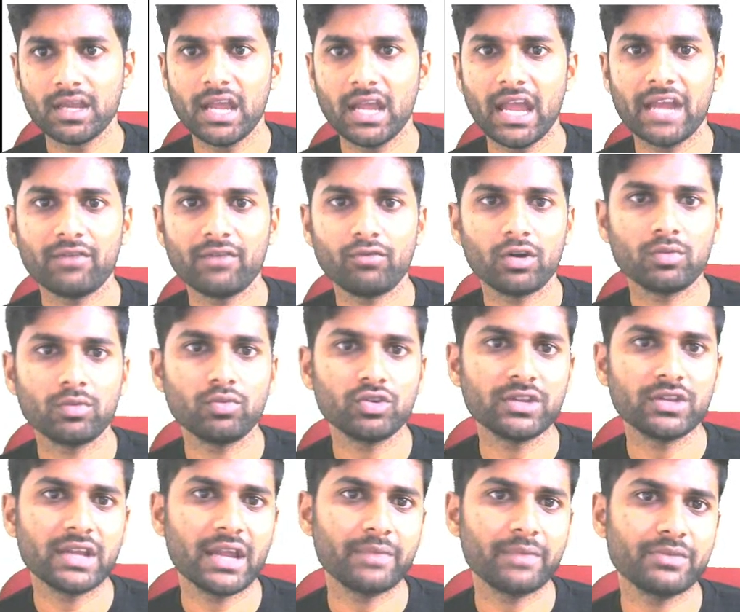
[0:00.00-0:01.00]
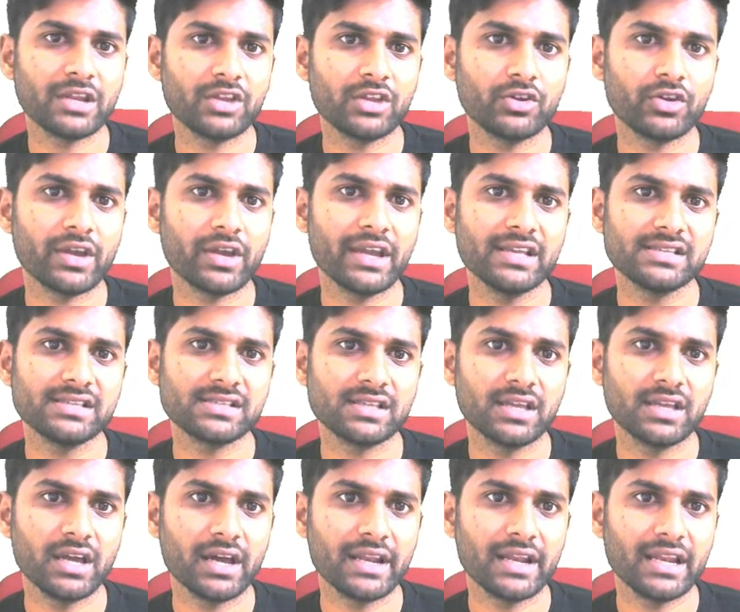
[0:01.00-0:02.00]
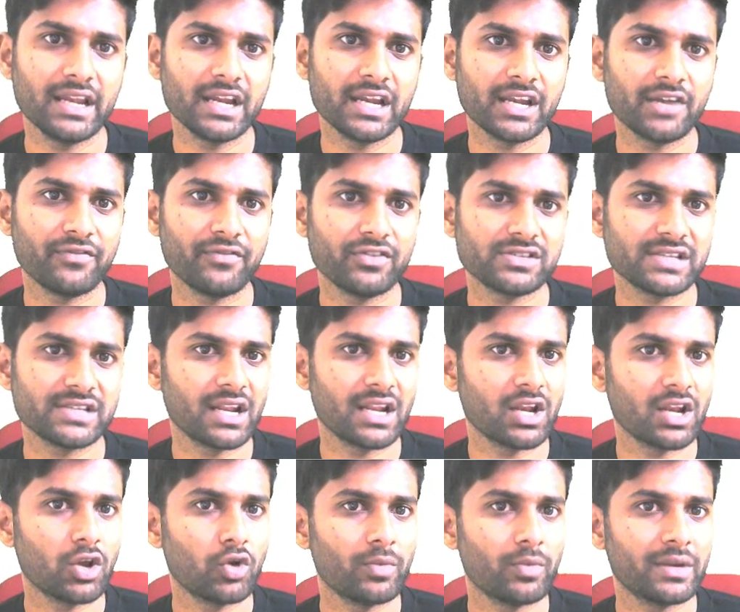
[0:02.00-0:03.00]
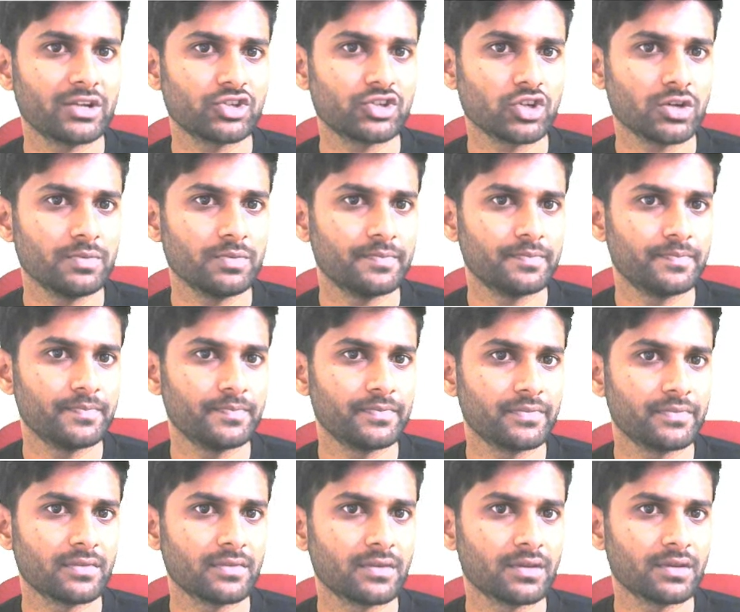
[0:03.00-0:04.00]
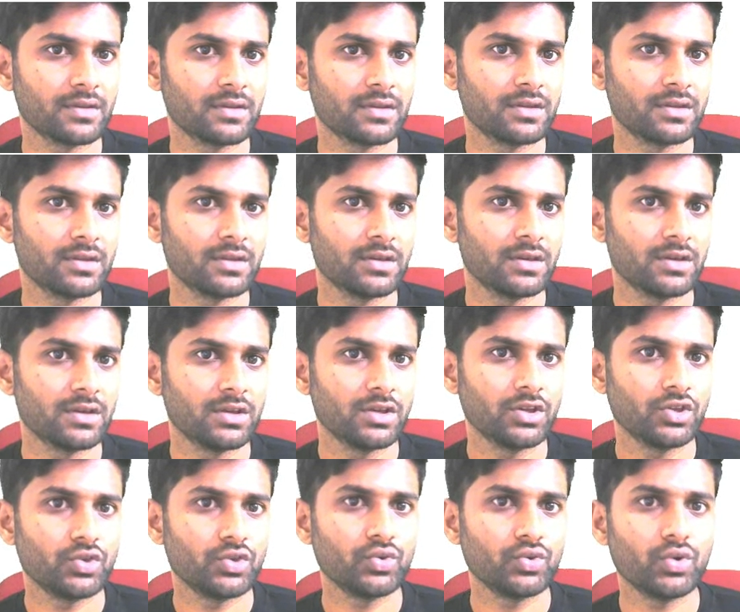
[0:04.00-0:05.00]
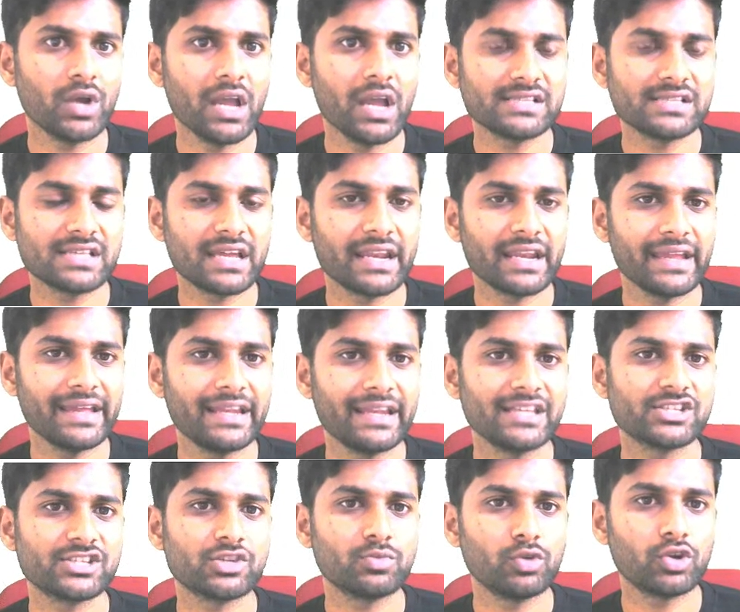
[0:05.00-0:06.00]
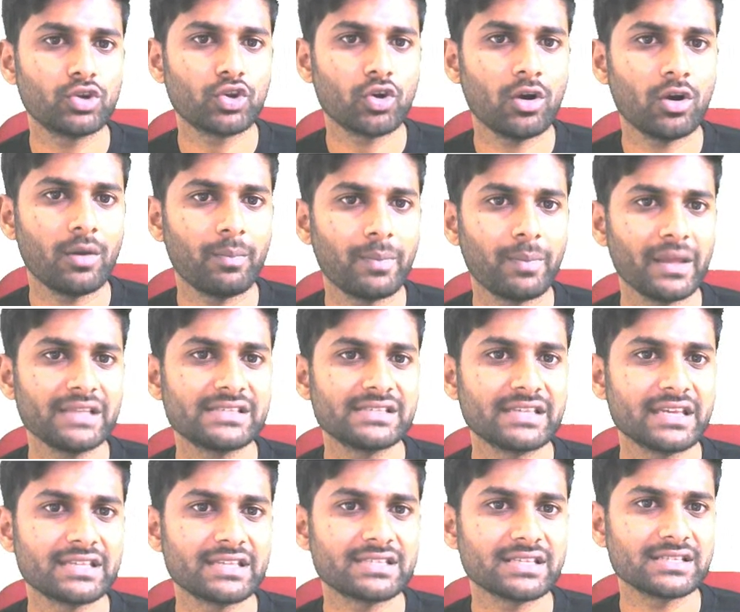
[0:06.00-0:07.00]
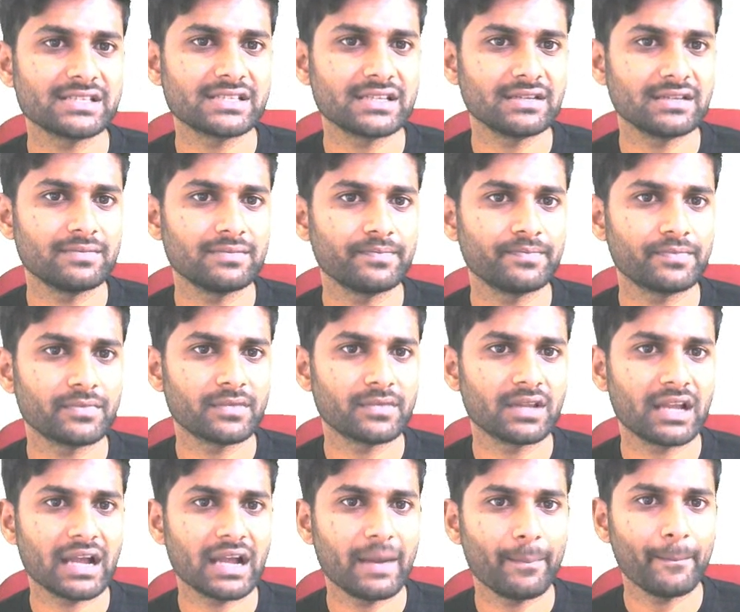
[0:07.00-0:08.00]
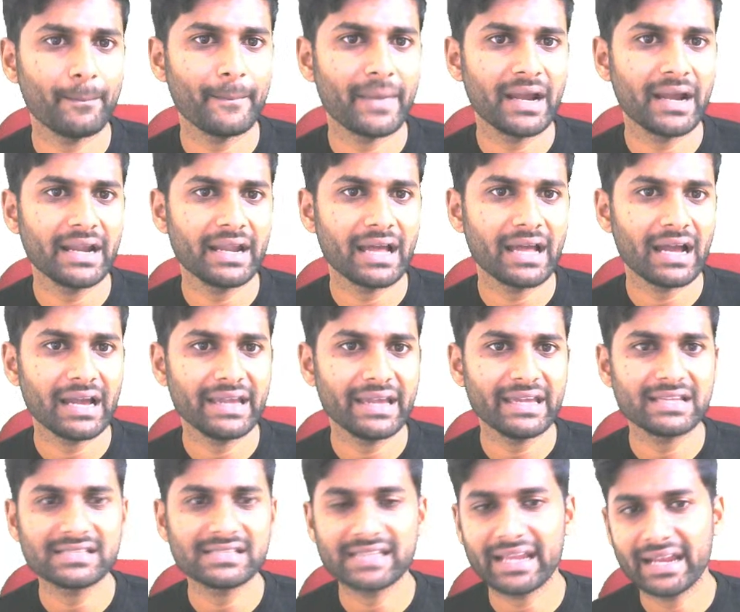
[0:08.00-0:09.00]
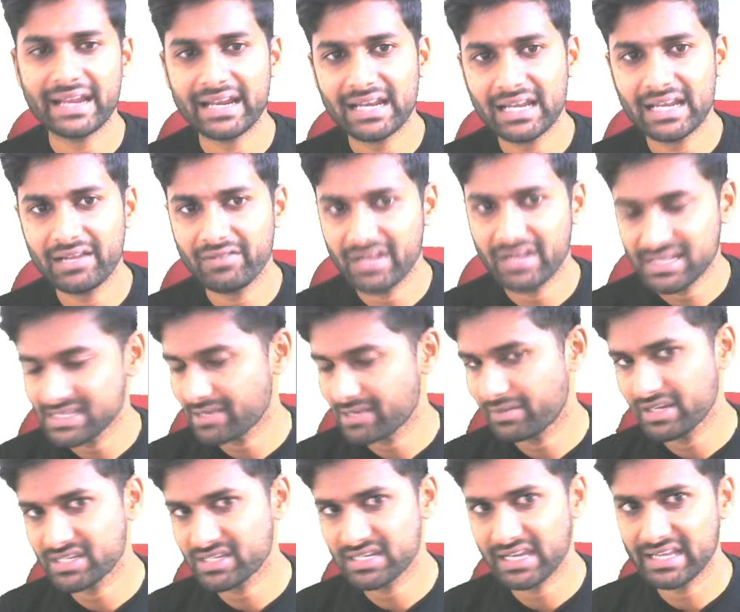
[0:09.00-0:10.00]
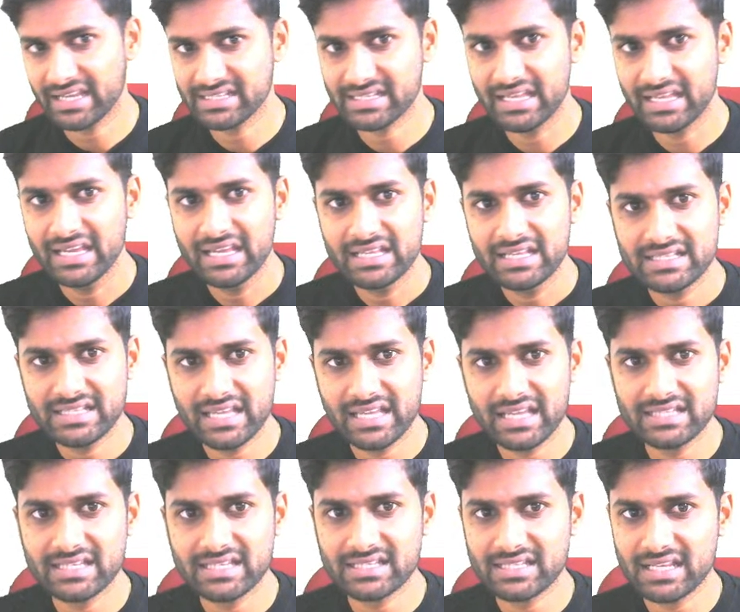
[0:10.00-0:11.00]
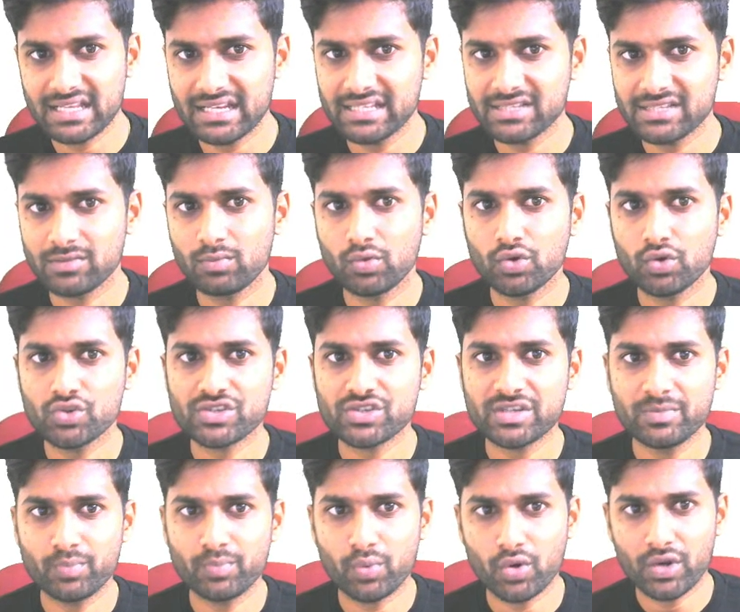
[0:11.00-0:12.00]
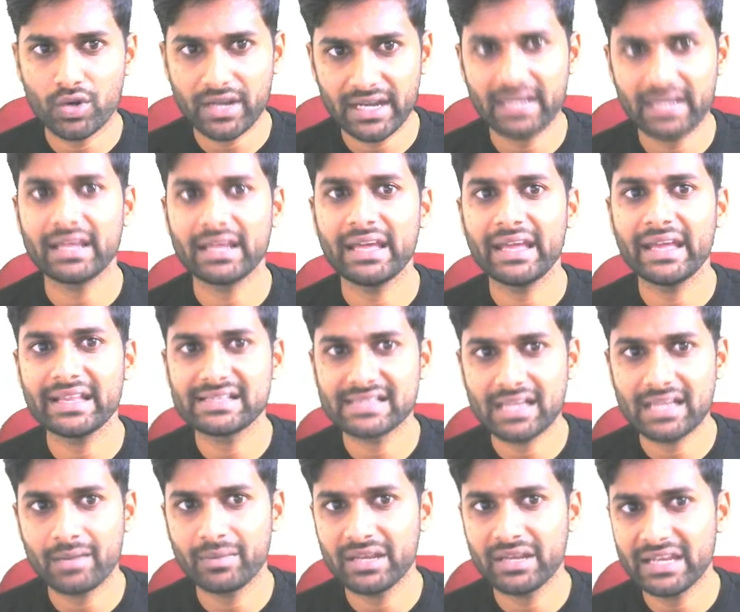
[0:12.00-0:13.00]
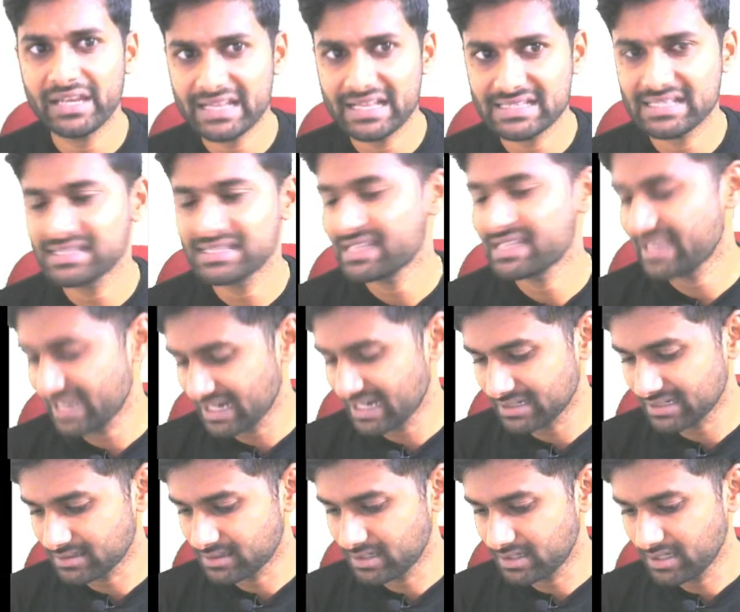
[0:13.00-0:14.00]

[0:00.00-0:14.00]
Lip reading: And one more thing I'm telling you guys, related for central government job, you guys are eligible to apply CHSL, combined higher secondary level examination, guys. CHSL is the most important exam in SSC cadre.